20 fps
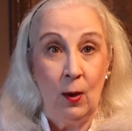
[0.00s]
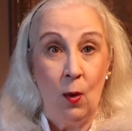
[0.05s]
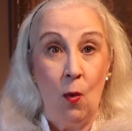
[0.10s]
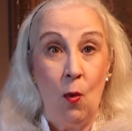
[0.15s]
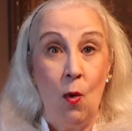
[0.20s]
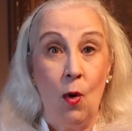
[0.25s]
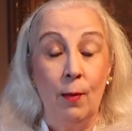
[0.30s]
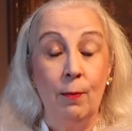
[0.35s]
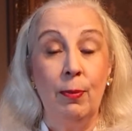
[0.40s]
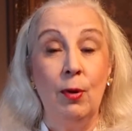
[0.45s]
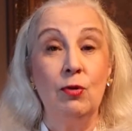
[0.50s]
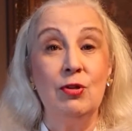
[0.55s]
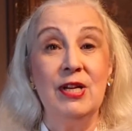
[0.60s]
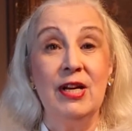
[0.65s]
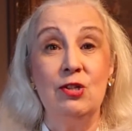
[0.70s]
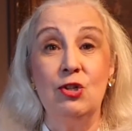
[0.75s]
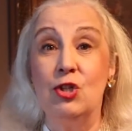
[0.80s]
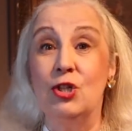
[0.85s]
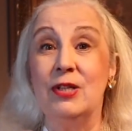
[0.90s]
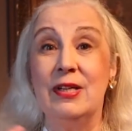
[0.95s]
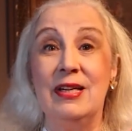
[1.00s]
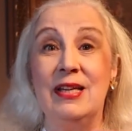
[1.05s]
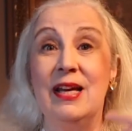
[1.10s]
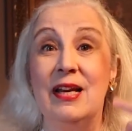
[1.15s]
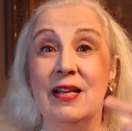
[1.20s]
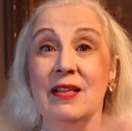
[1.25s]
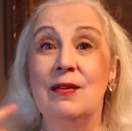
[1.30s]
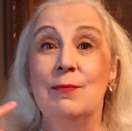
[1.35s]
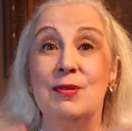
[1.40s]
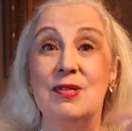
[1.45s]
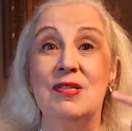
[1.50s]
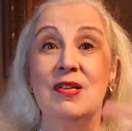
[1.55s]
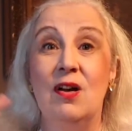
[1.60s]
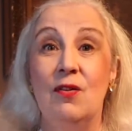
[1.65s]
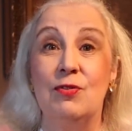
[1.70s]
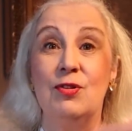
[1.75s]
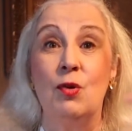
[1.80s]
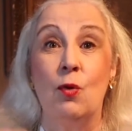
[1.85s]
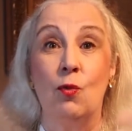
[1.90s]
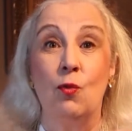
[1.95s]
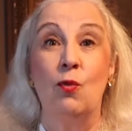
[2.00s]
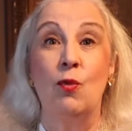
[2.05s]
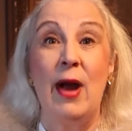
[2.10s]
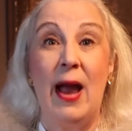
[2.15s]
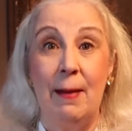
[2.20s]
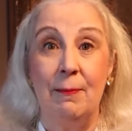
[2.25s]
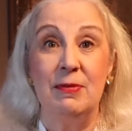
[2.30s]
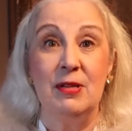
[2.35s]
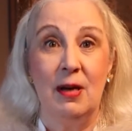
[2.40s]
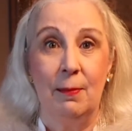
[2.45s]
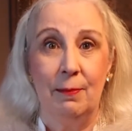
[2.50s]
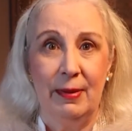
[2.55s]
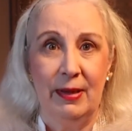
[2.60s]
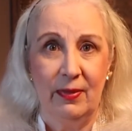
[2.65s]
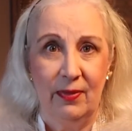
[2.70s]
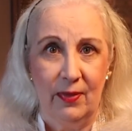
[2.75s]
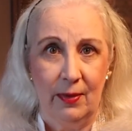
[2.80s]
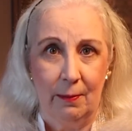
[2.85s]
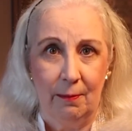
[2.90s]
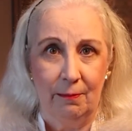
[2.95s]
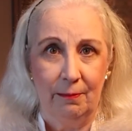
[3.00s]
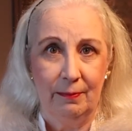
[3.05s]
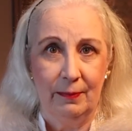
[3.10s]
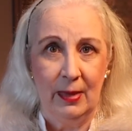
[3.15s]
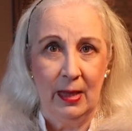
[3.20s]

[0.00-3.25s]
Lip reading: or potentially getting themselves wrapped up in them,